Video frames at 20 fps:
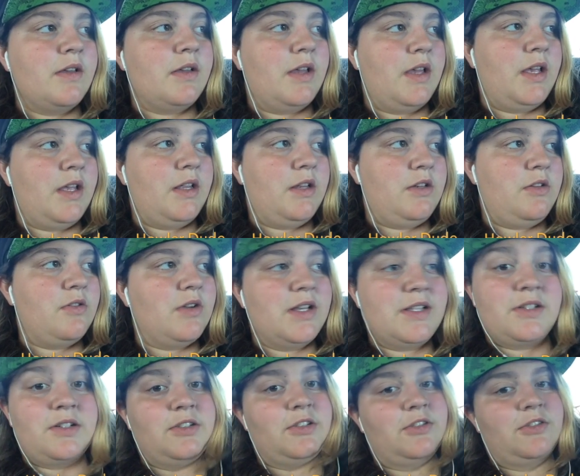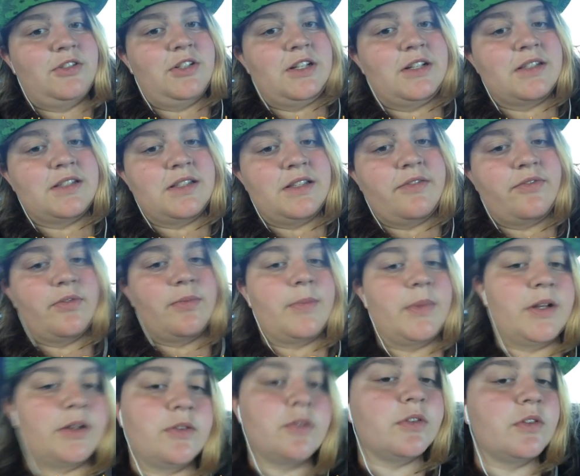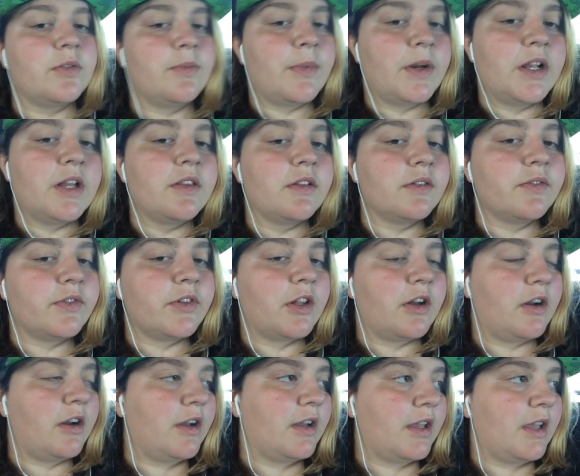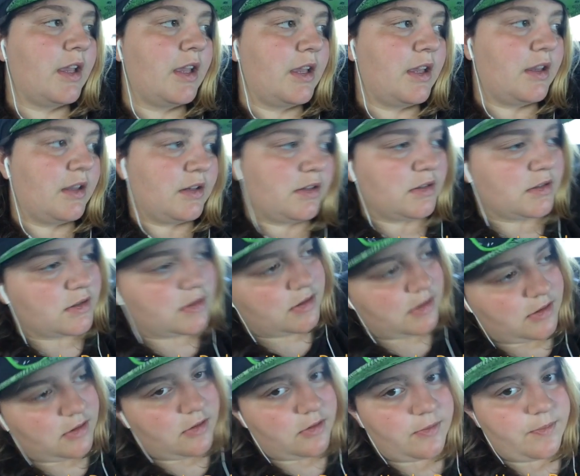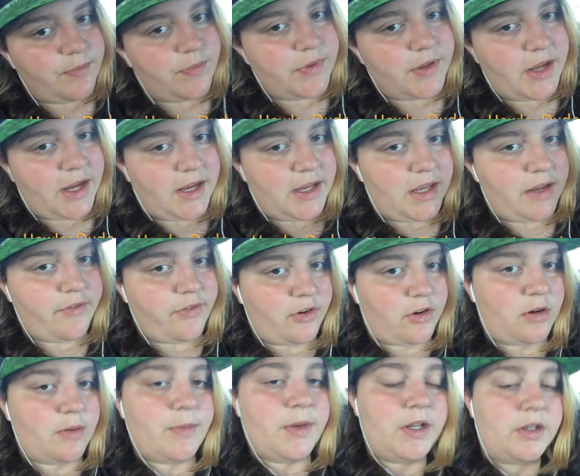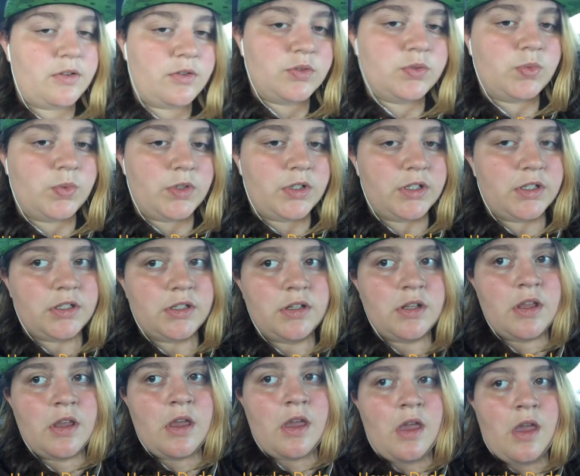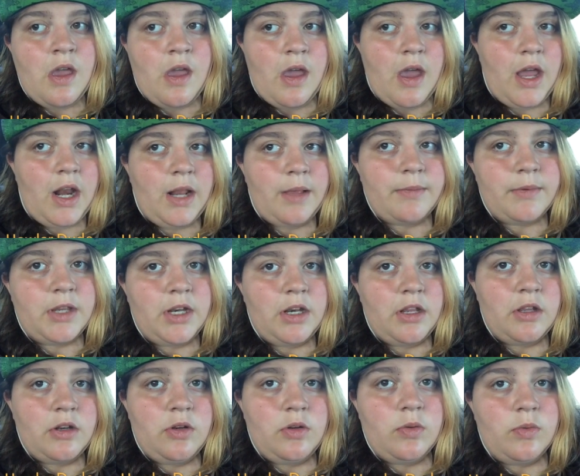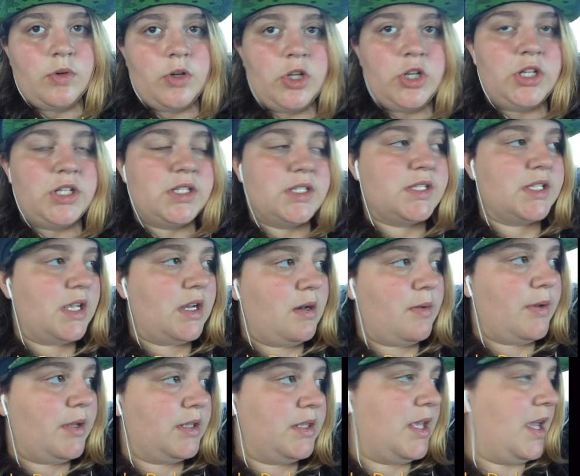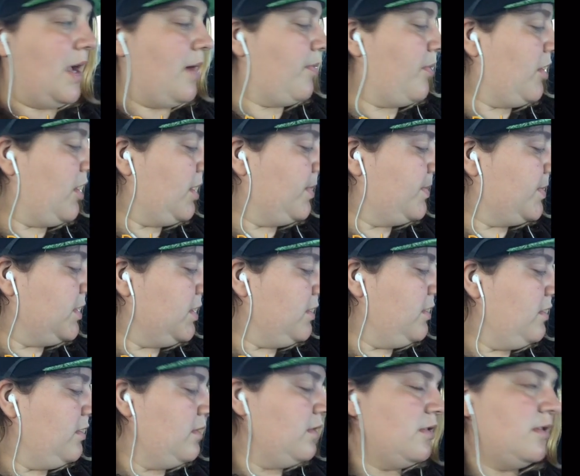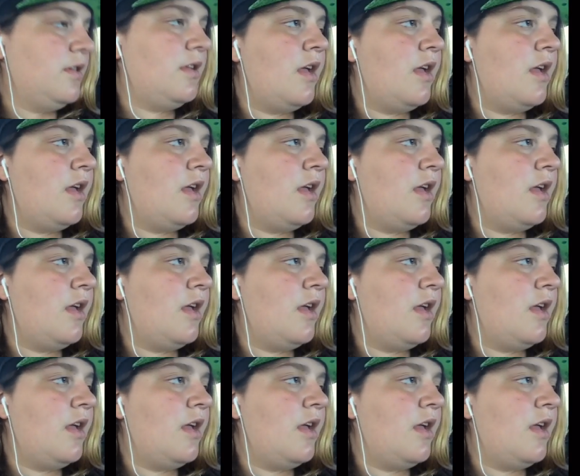And you guys all know Chelsea from my old my other vlog, and so I gave her my old one and I'm getting a new one. Excited about that. Props, dude.